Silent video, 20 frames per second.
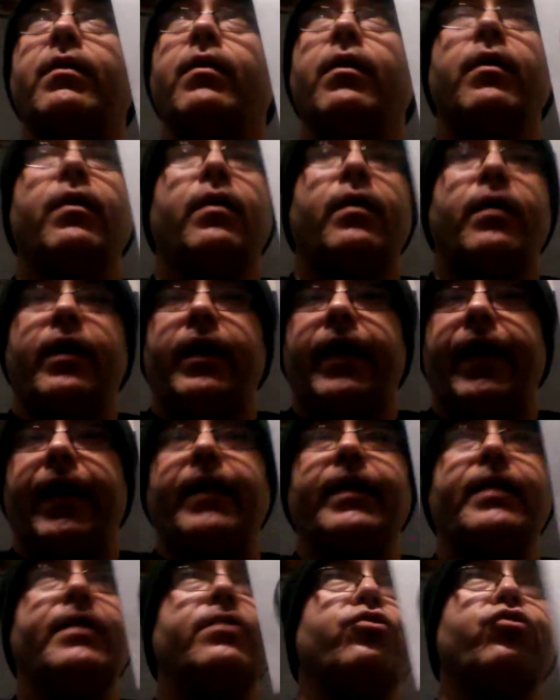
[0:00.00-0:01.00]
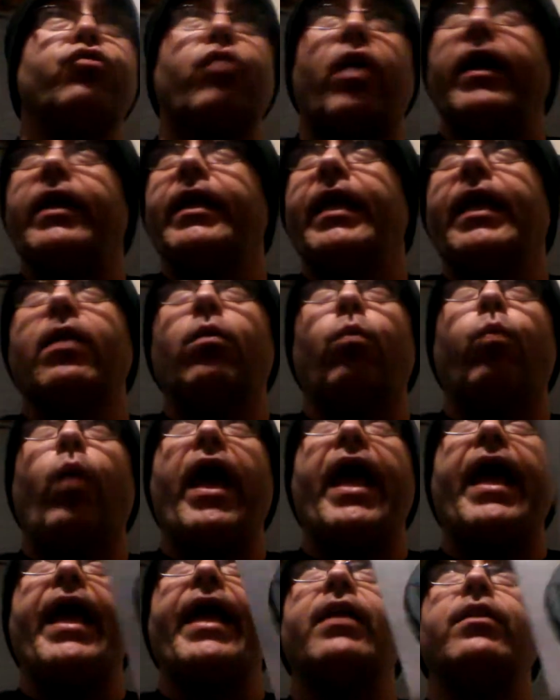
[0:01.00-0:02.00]
and he's trying to get
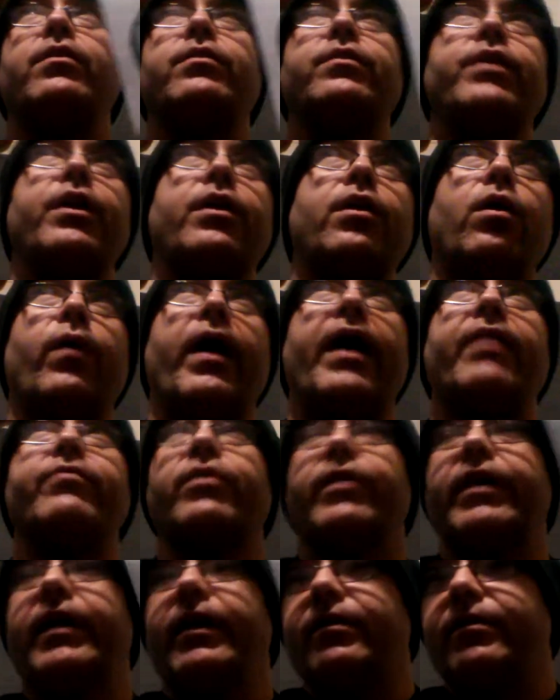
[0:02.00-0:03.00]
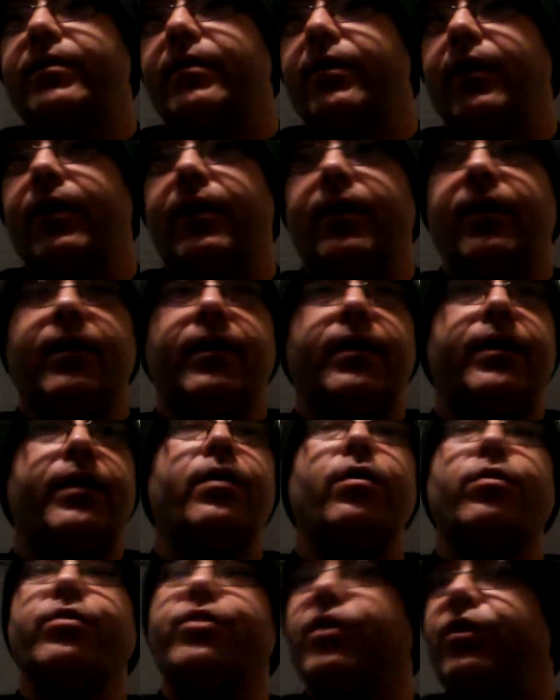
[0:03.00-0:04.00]
away. And after he's
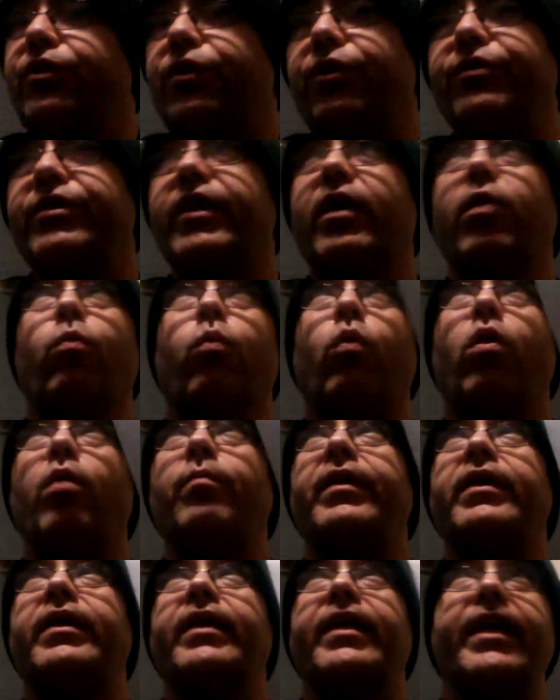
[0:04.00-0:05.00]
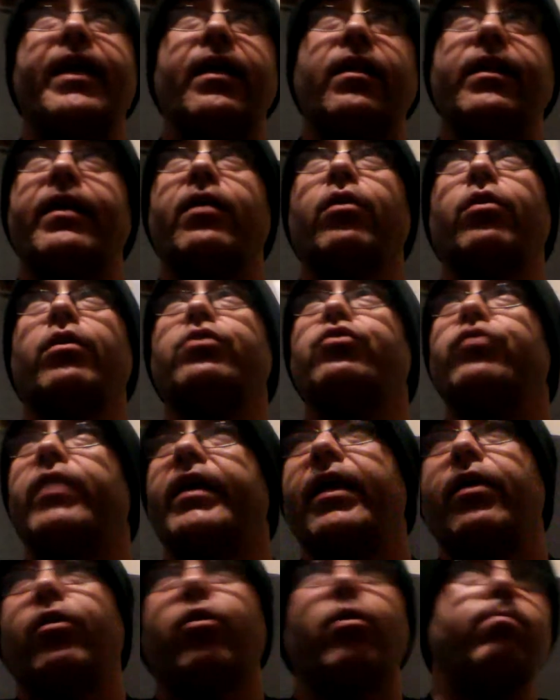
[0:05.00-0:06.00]
seducing a woman and killing her and
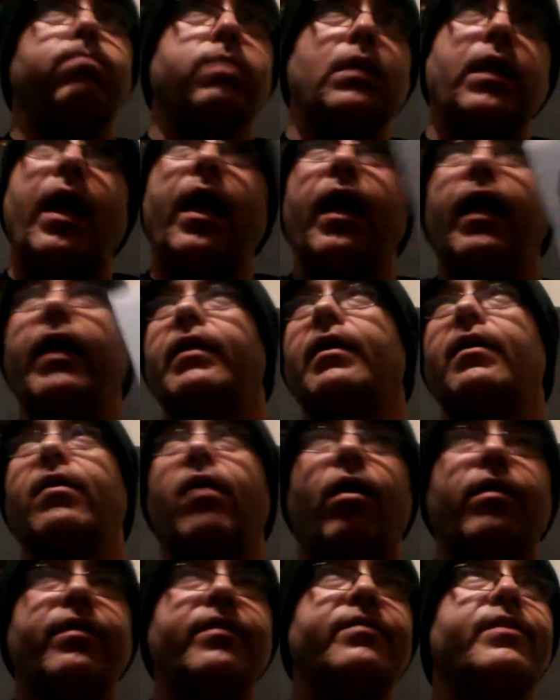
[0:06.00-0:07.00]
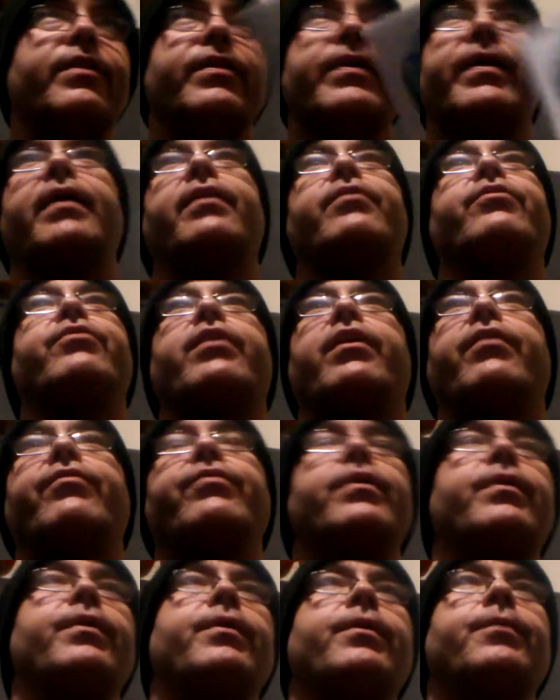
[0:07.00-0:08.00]
drinking her blood and all this other kind of
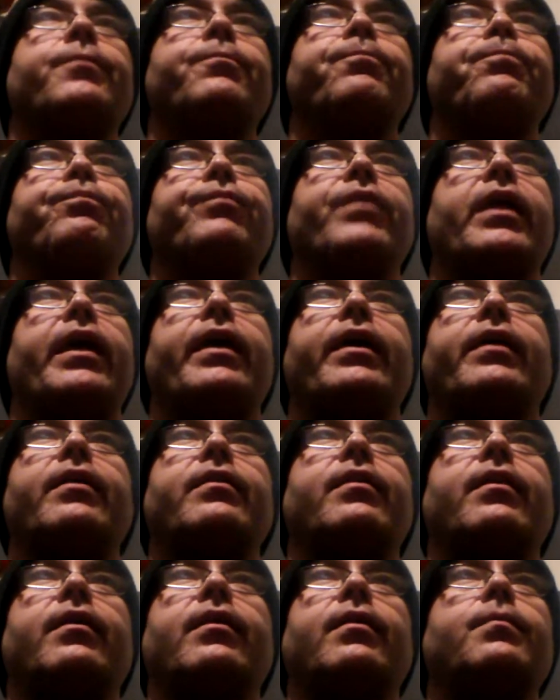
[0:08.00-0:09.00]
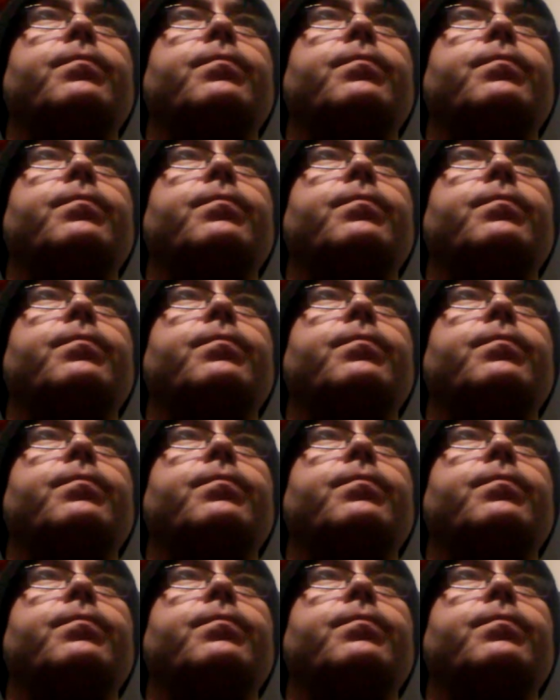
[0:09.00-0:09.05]
stuff. And